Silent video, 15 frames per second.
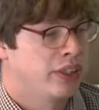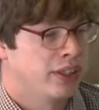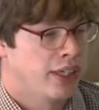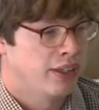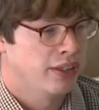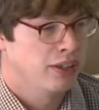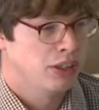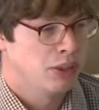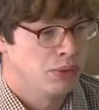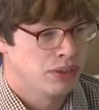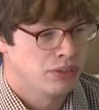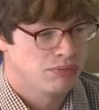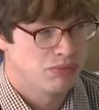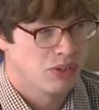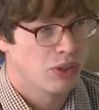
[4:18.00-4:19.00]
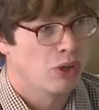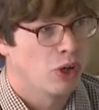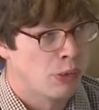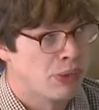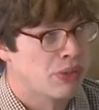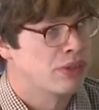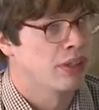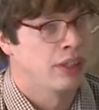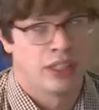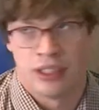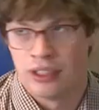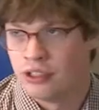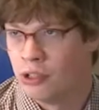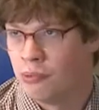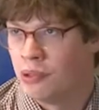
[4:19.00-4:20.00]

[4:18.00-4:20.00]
together, you would almost certainly need